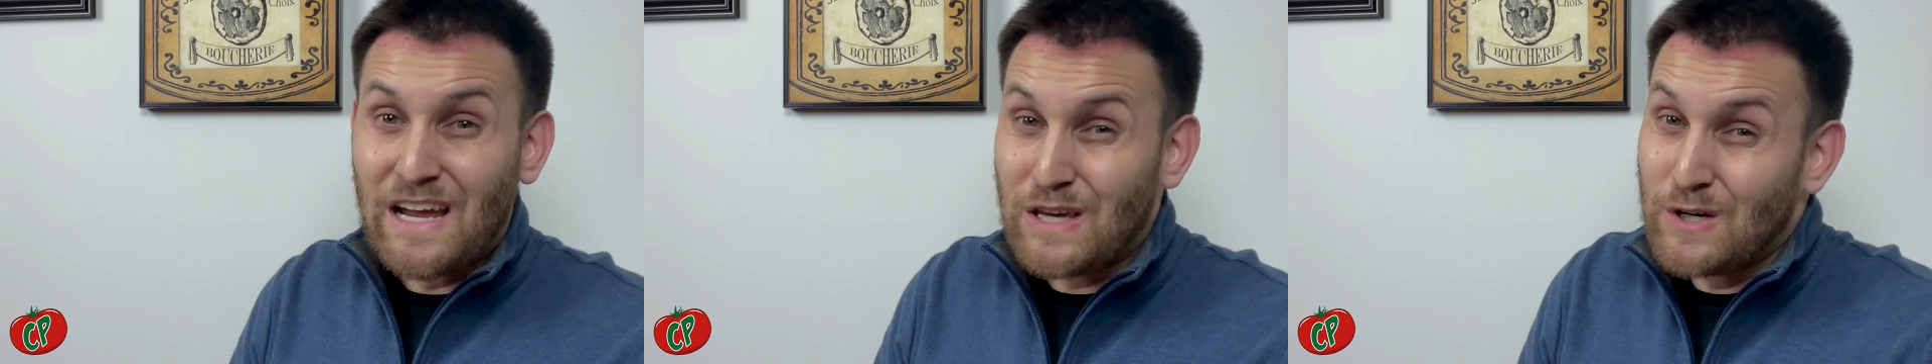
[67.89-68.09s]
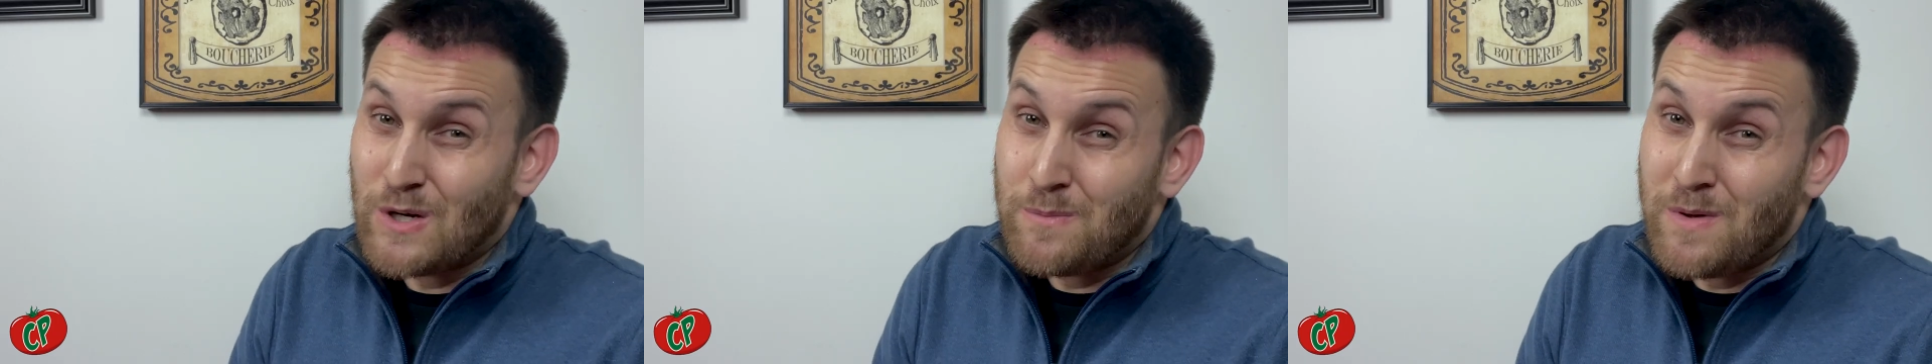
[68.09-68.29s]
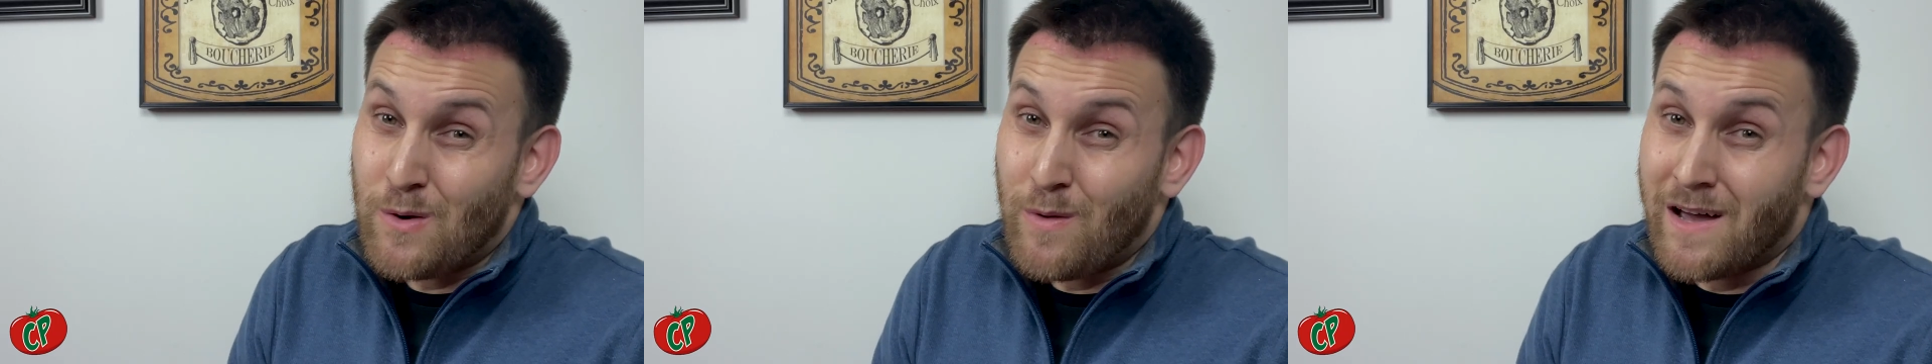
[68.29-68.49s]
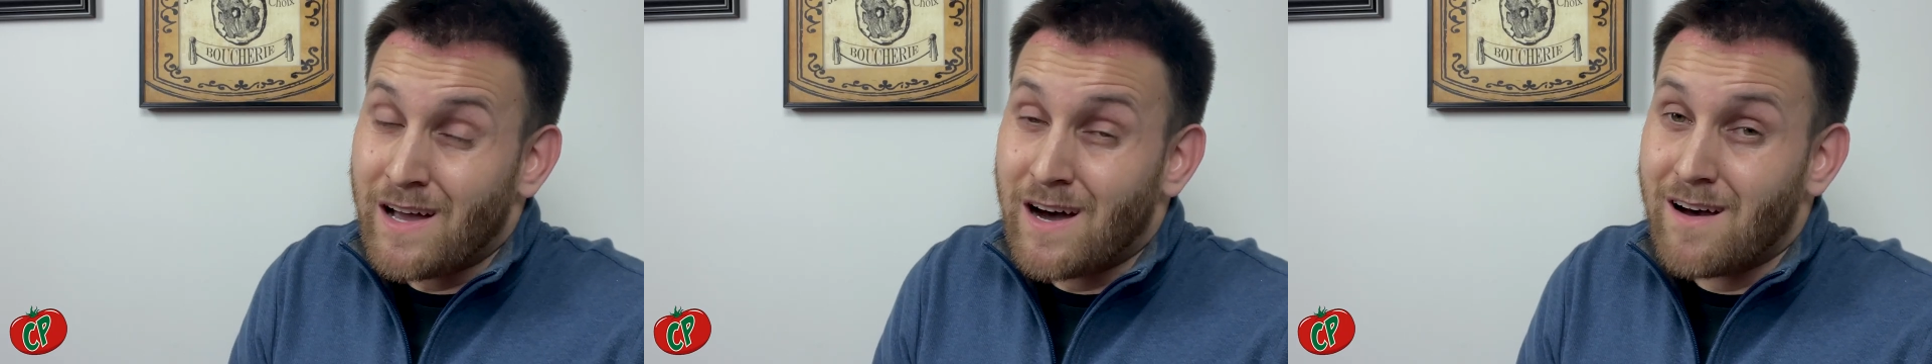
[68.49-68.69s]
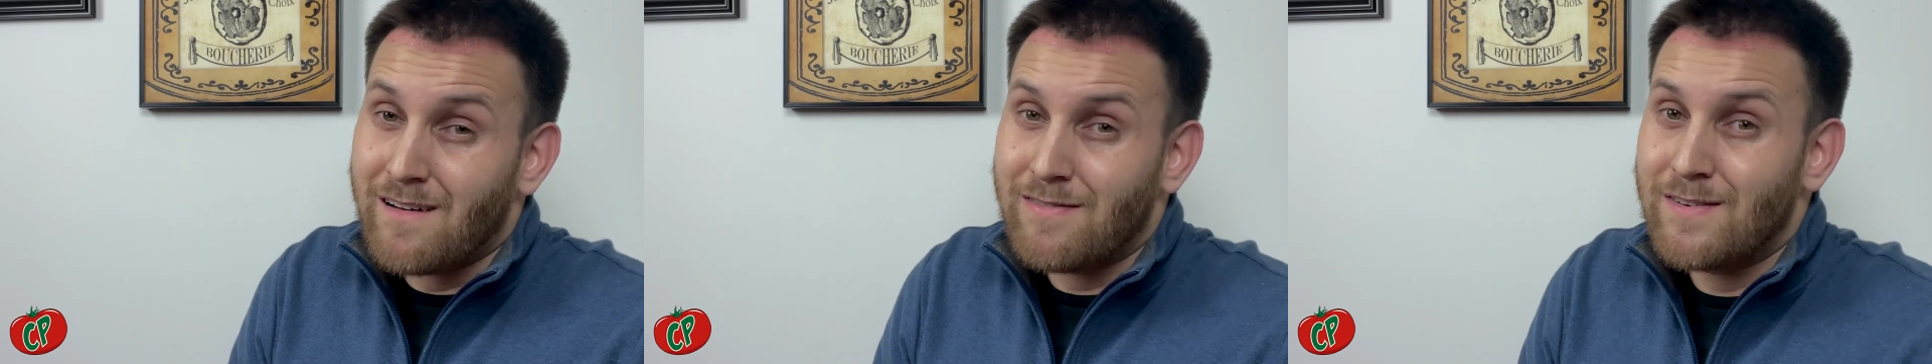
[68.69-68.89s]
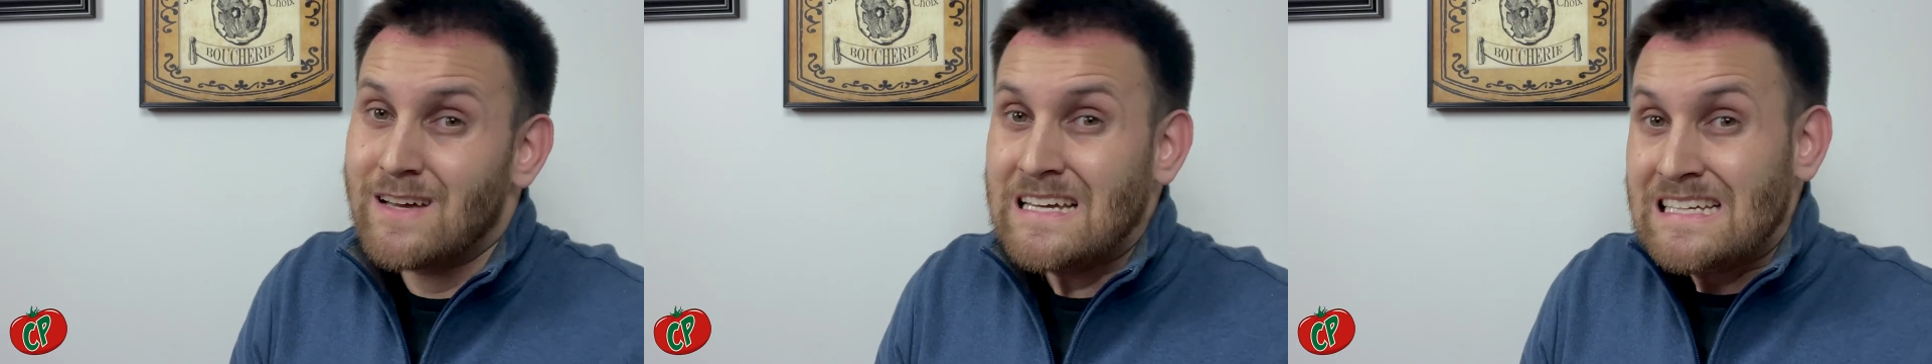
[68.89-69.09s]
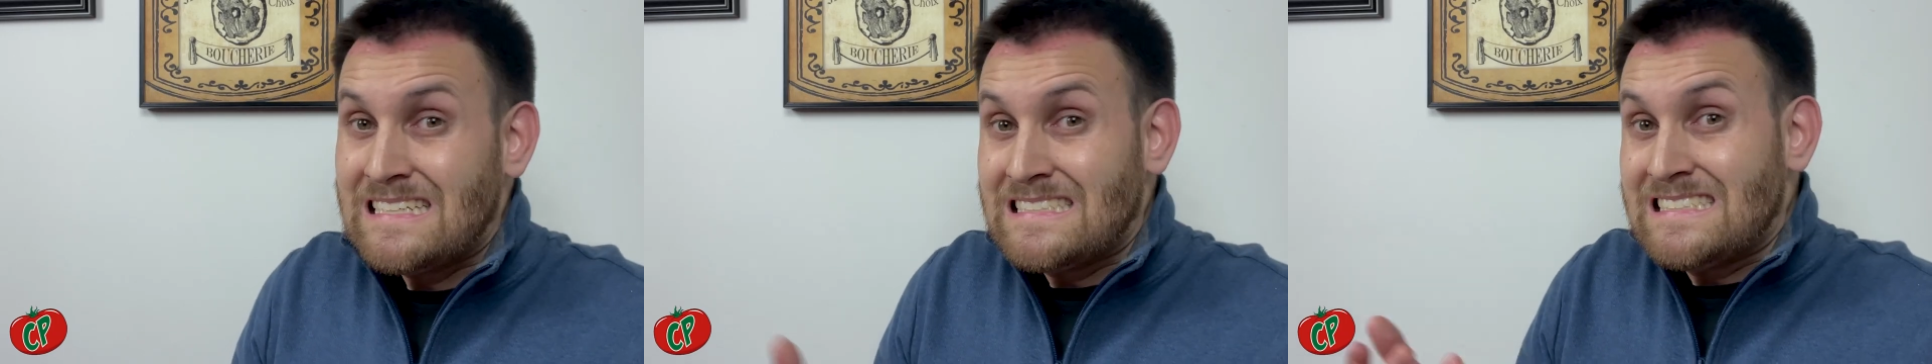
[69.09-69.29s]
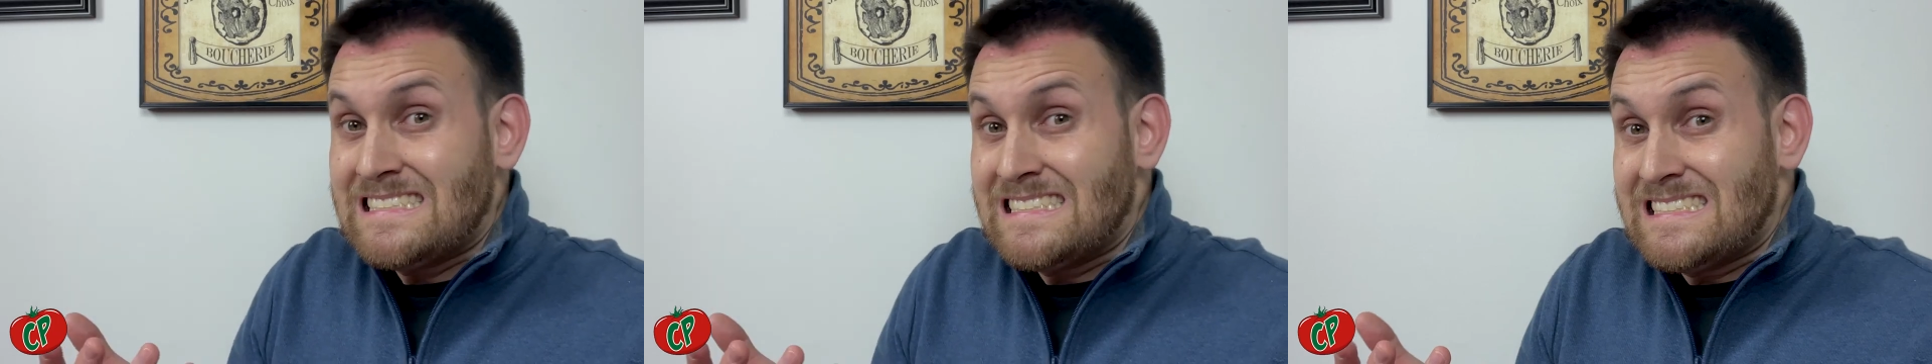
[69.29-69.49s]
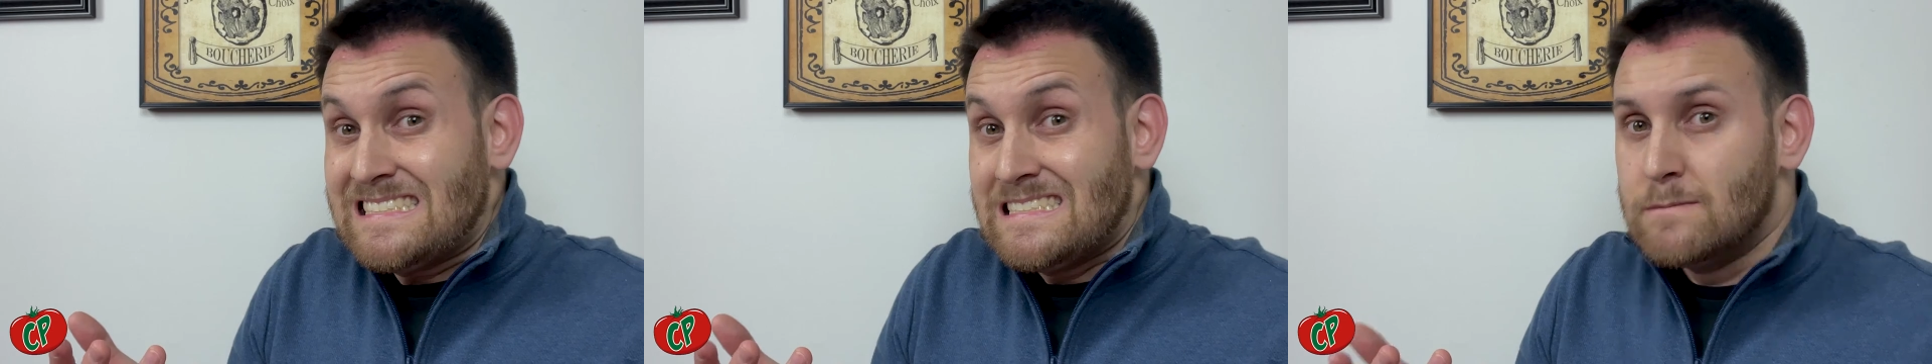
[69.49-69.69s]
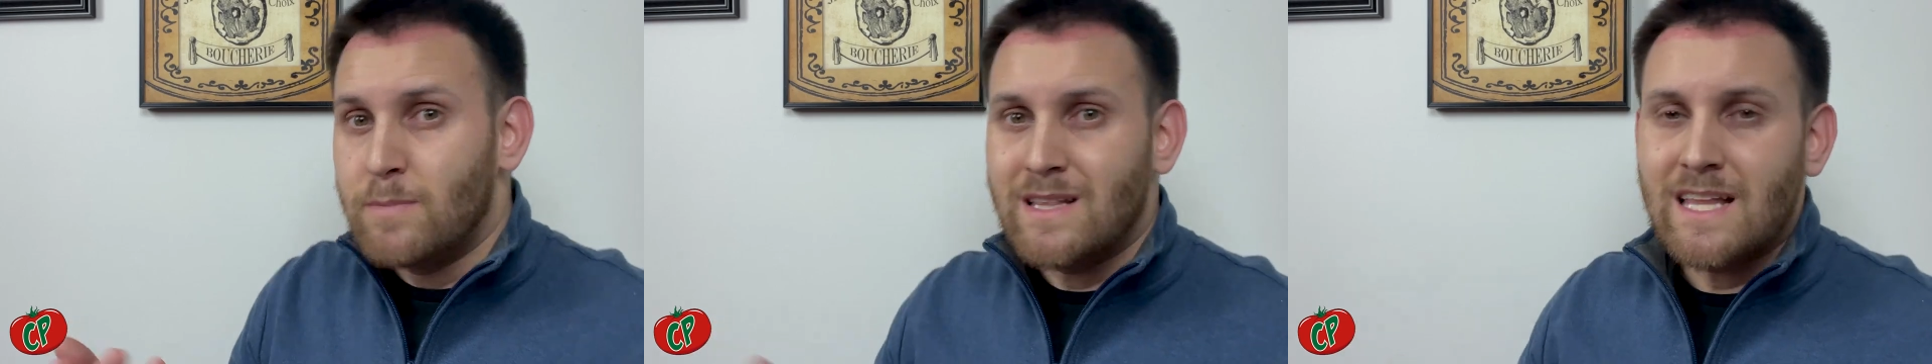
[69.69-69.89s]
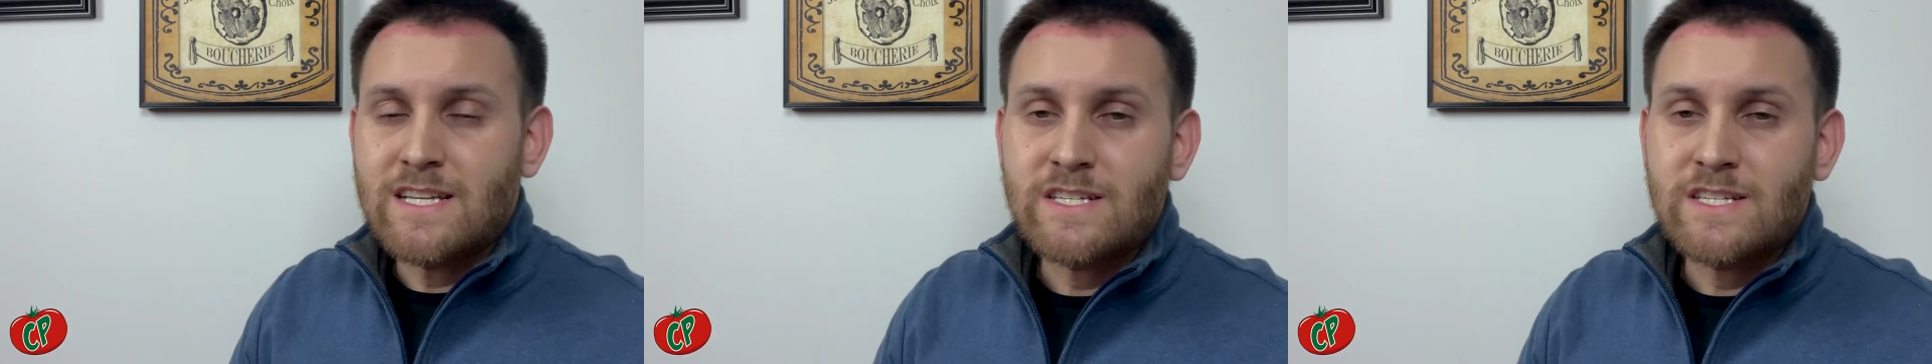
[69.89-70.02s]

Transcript: I could be way off, but